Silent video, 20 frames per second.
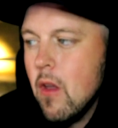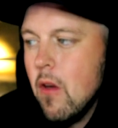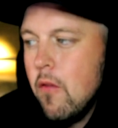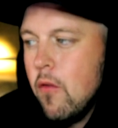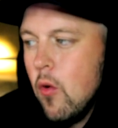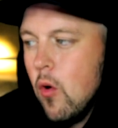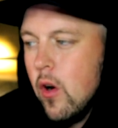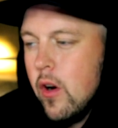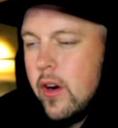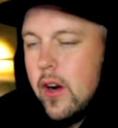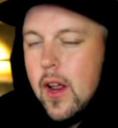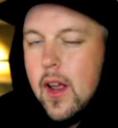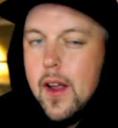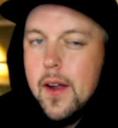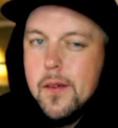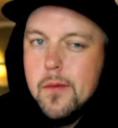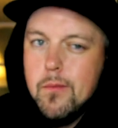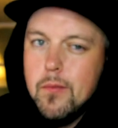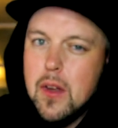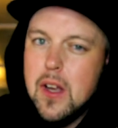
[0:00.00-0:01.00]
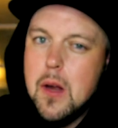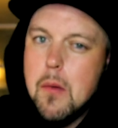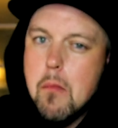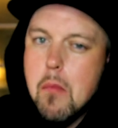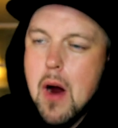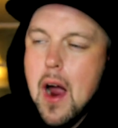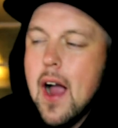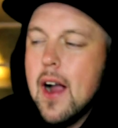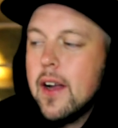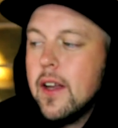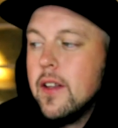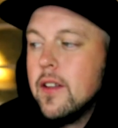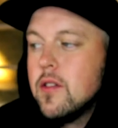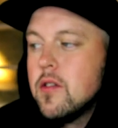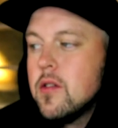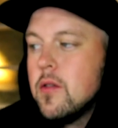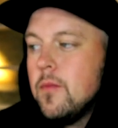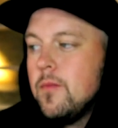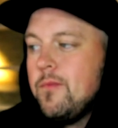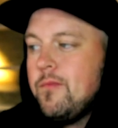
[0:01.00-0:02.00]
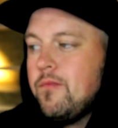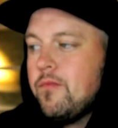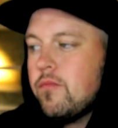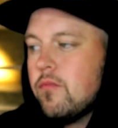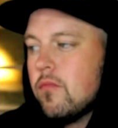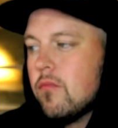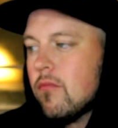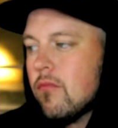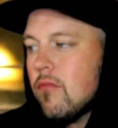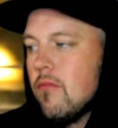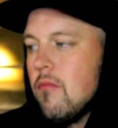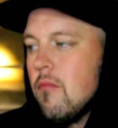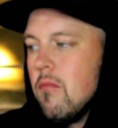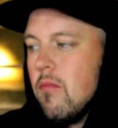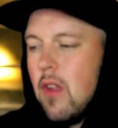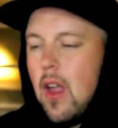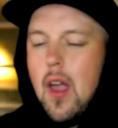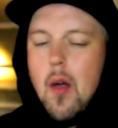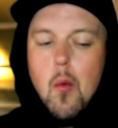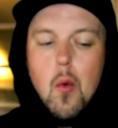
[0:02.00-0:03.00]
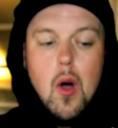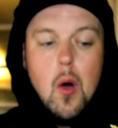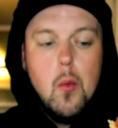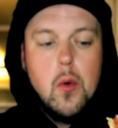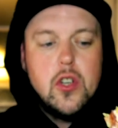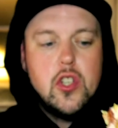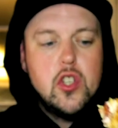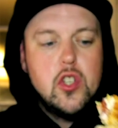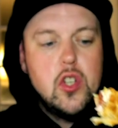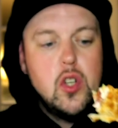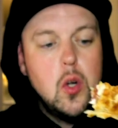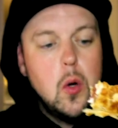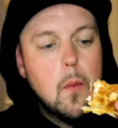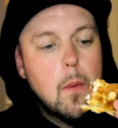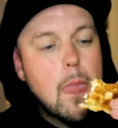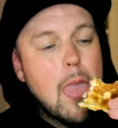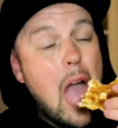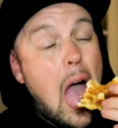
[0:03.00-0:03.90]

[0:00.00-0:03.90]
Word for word: for a day in brackets, and what would you do?